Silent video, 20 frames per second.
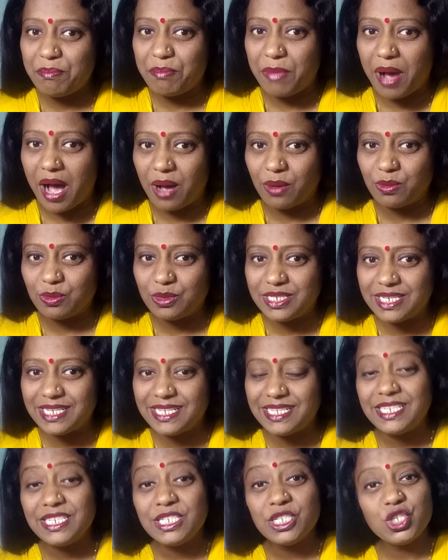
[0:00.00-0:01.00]

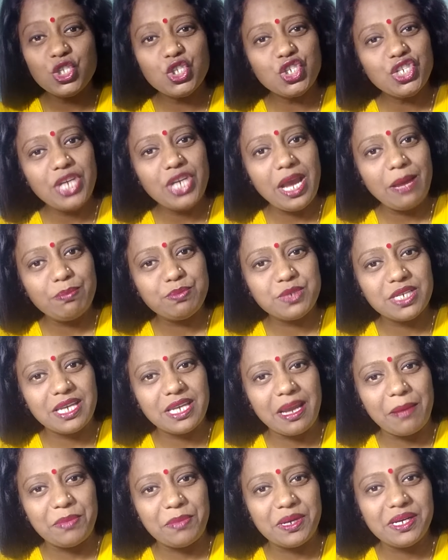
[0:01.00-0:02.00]
Mountain, chapter
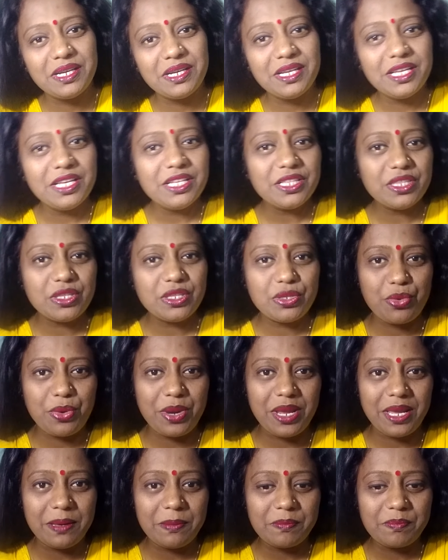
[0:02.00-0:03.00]
number
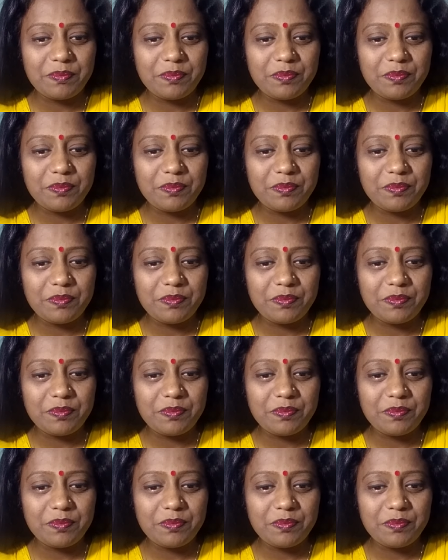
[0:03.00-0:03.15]
3.